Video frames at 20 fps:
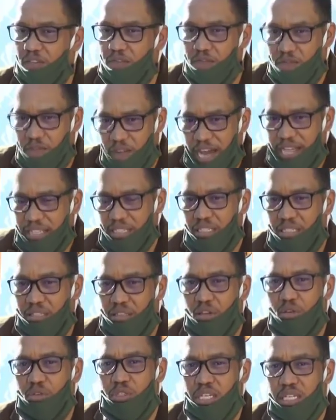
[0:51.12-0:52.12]
fight
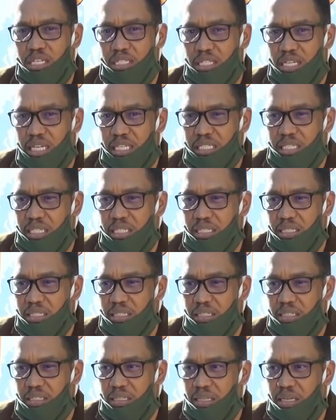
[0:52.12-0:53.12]
those
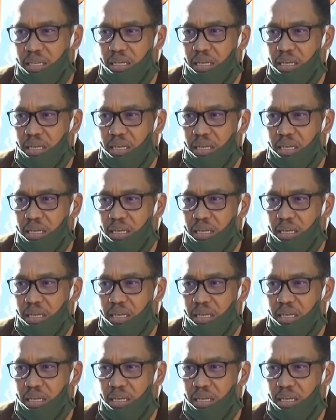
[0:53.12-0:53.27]
injustices,